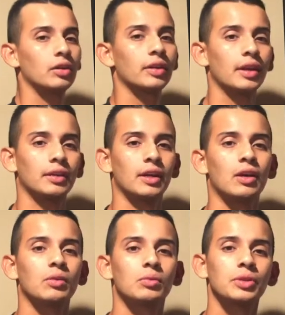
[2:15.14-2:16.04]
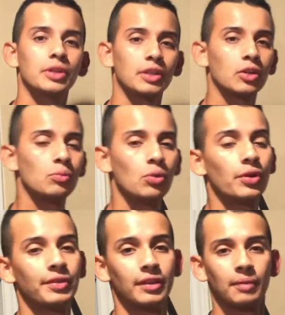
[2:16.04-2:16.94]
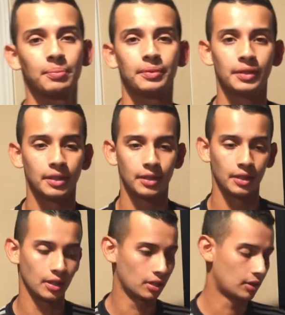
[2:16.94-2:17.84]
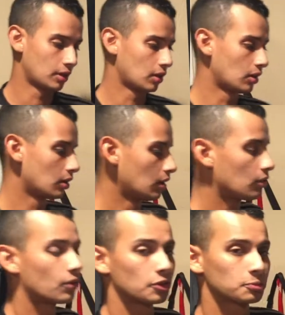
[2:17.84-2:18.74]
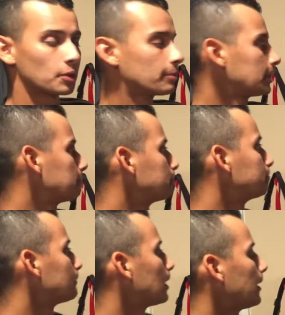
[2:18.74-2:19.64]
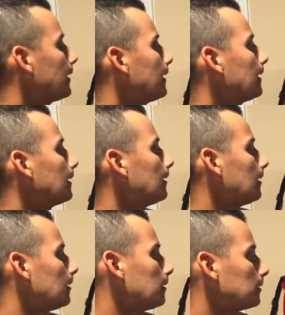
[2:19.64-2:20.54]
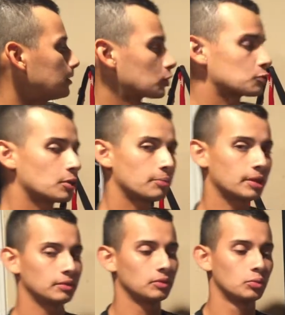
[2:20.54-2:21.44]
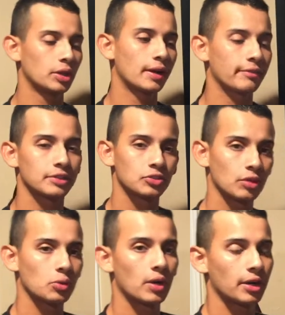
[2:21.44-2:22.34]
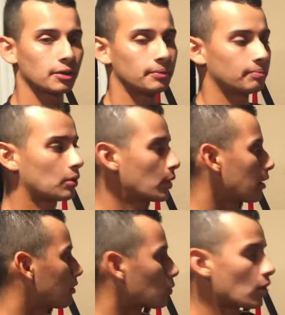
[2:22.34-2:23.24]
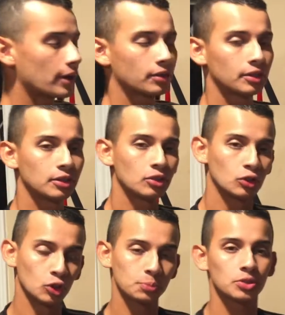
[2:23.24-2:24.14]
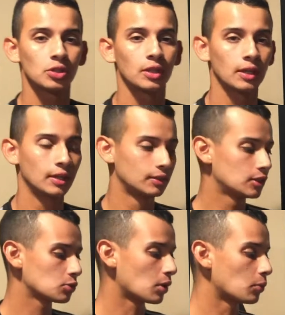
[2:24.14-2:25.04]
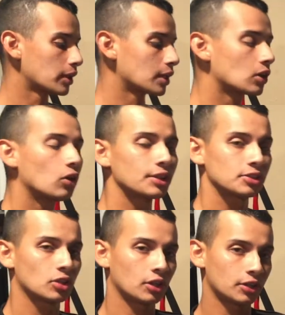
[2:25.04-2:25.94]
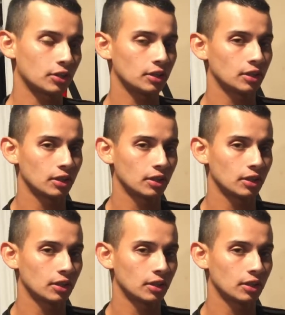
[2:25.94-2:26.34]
Okay, now we're gonna go more in depth of our experiment. In our experiment, we don't have a straight wire, but we have a wire going under loops. This is what we can call a solenoid.